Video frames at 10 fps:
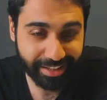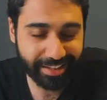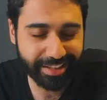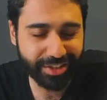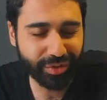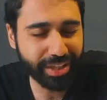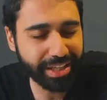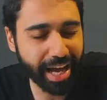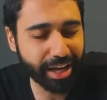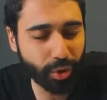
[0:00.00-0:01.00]
This is
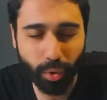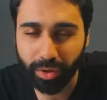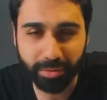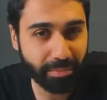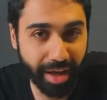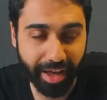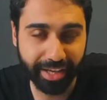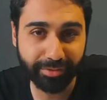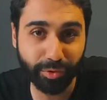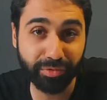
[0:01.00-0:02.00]
really a gold
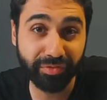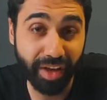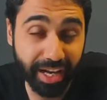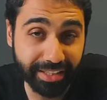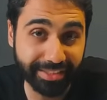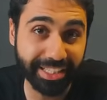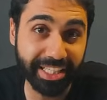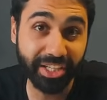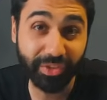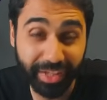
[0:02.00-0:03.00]
mine for finding
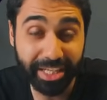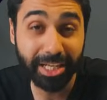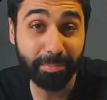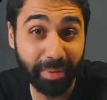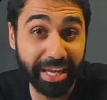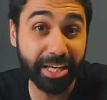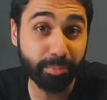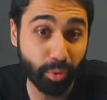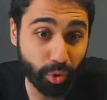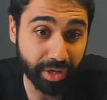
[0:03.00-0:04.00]
real pain
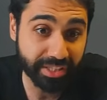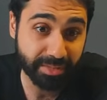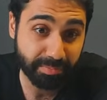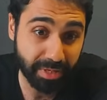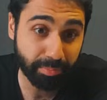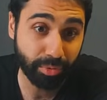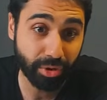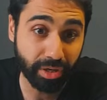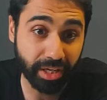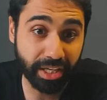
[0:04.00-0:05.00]
points
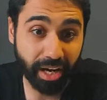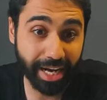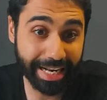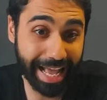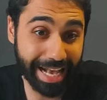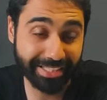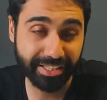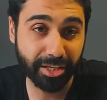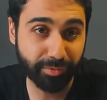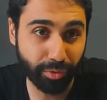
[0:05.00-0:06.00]
people are
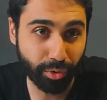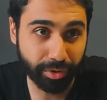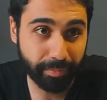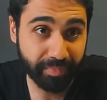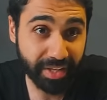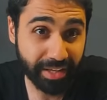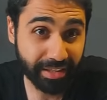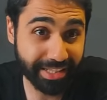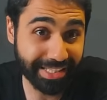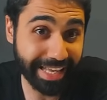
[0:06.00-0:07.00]
asking for.
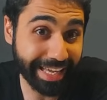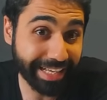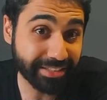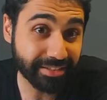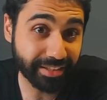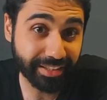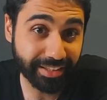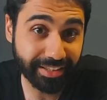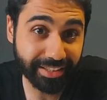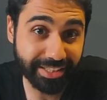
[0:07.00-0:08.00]
The second
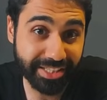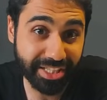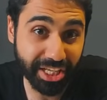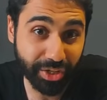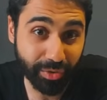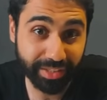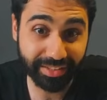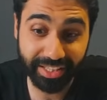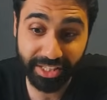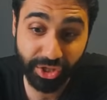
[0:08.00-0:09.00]

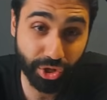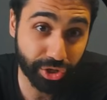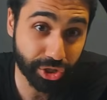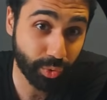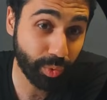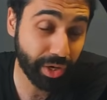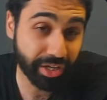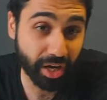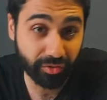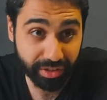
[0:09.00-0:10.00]
secret search
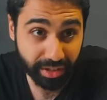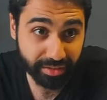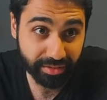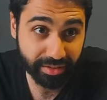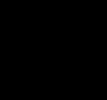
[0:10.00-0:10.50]
query on Reddit